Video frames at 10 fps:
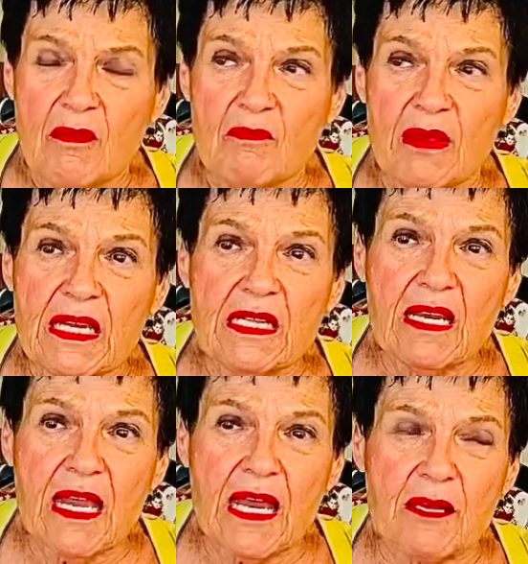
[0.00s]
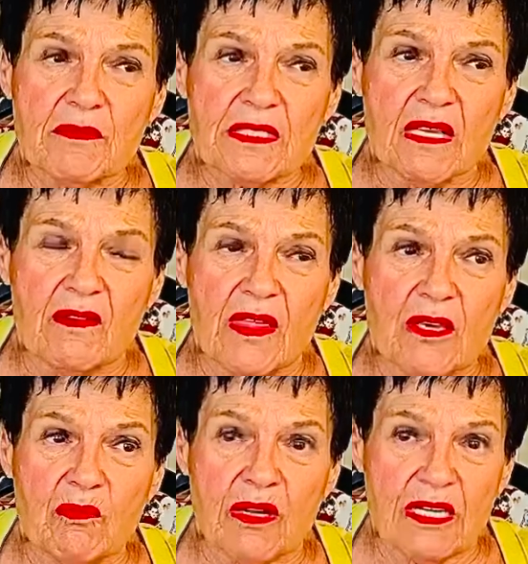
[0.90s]
many times they
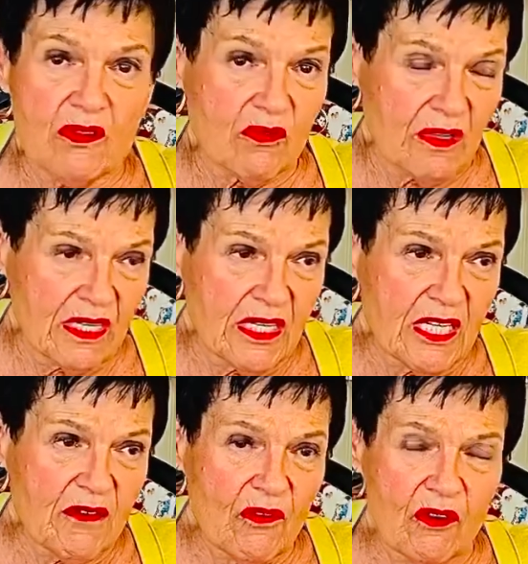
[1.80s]
will either leave